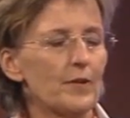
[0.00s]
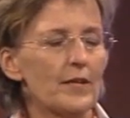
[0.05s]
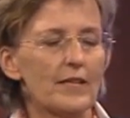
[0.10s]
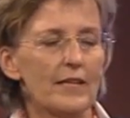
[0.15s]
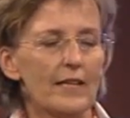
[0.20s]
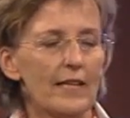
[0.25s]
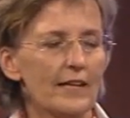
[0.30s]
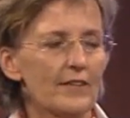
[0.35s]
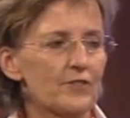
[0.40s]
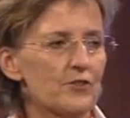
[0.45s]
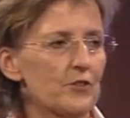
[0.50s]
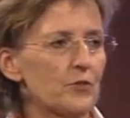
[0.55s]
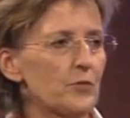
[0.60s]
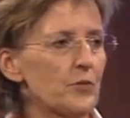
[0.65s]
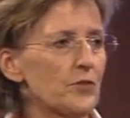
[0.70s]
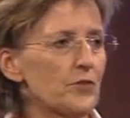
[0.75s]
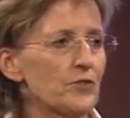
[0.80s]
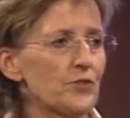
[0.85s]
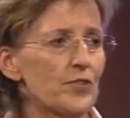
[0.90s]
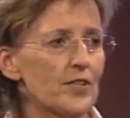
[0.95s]
Electric
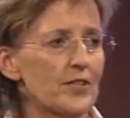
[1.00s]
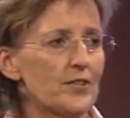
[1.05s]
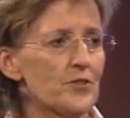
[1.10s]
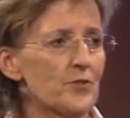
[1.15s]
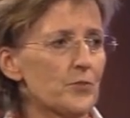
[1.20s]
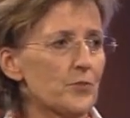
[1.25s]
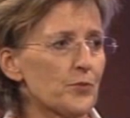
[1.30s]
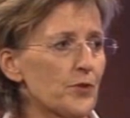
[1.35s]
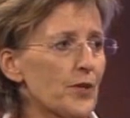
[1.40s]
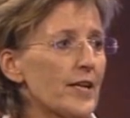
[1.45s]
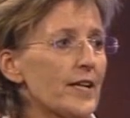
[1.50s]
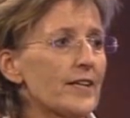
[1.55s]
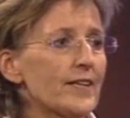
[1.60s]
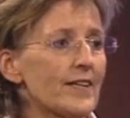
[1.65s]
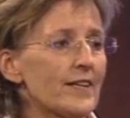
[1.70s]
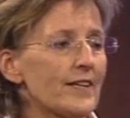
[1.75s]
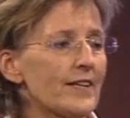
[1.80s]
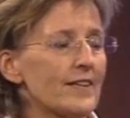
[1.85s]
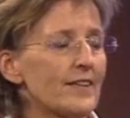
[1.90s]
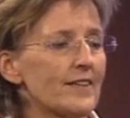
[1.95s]
wheelchairs
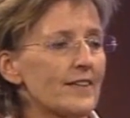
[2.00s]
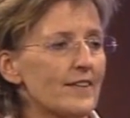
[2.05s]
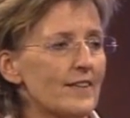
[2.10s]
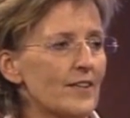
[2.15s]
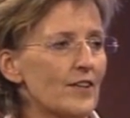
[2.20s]
breaking,